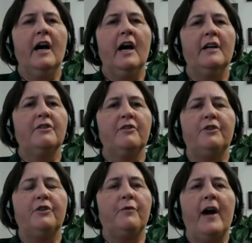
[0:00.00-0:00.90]
do
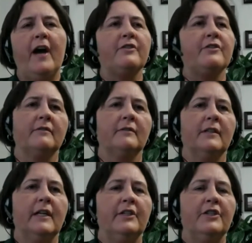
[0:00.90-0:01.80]
two-factor.
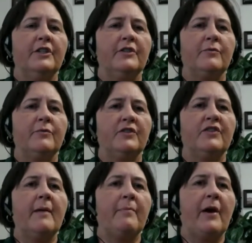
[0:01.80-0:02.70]
It just was set up
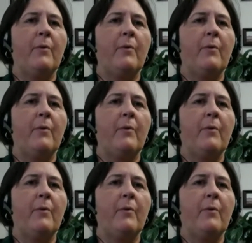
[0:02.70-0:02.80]
that way.